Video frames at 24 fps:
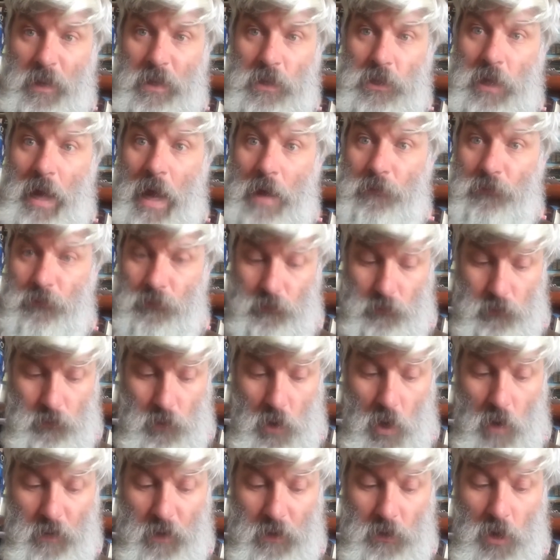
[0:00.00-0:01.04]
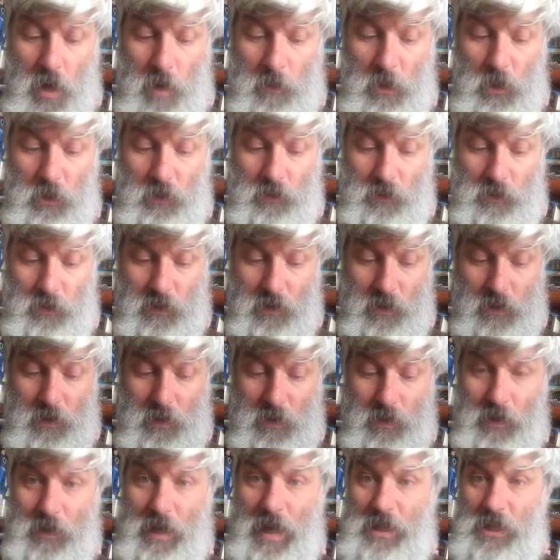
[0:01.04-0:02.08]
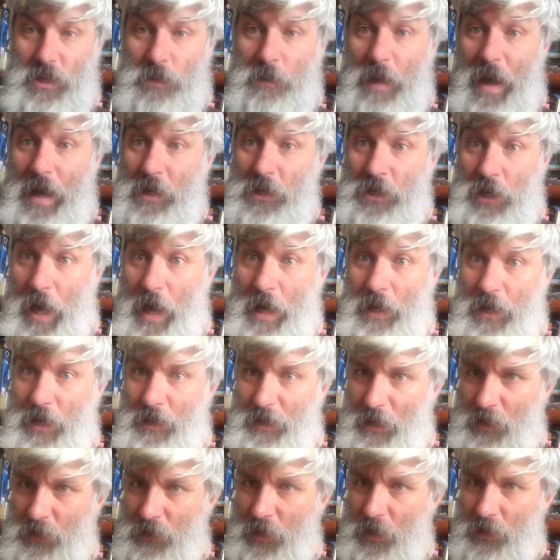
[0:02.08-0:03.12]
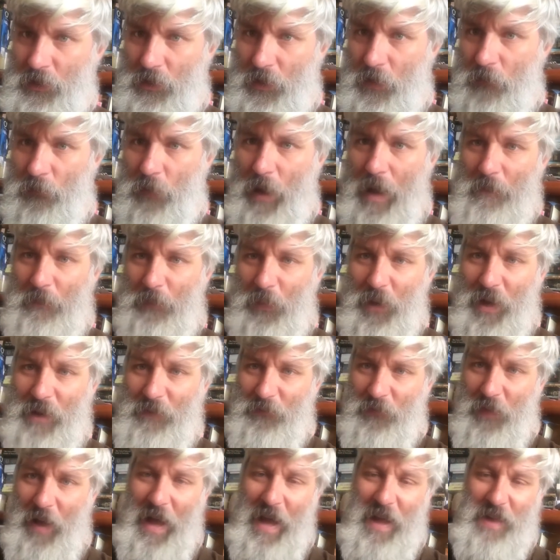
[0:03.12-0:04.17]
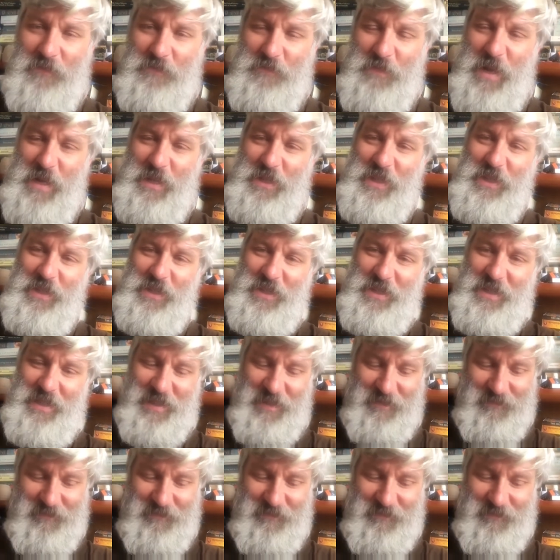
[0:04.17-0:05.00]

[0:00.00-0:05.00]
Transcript: safe, COVID novel. Let's maintain a distance of 1.5 metres.